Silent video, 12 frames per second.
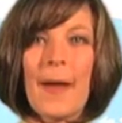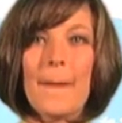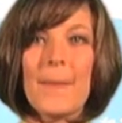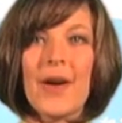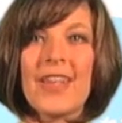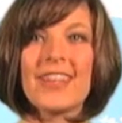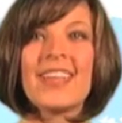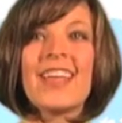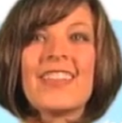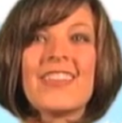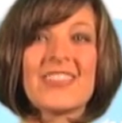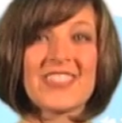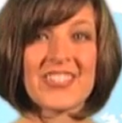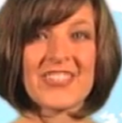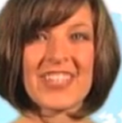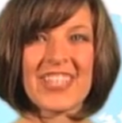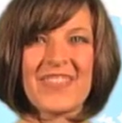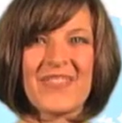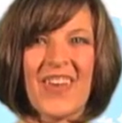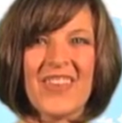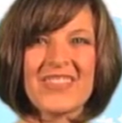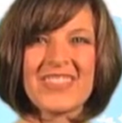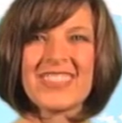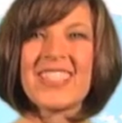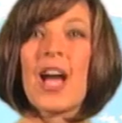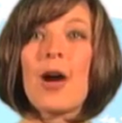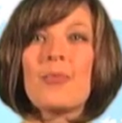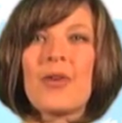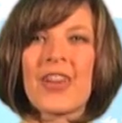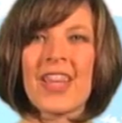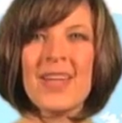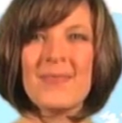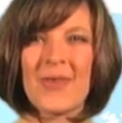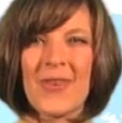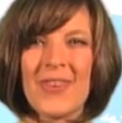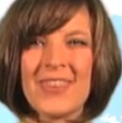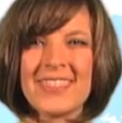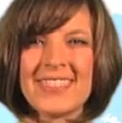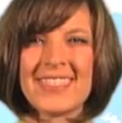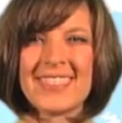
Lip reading: But there's a trick involved. Por ejemplo,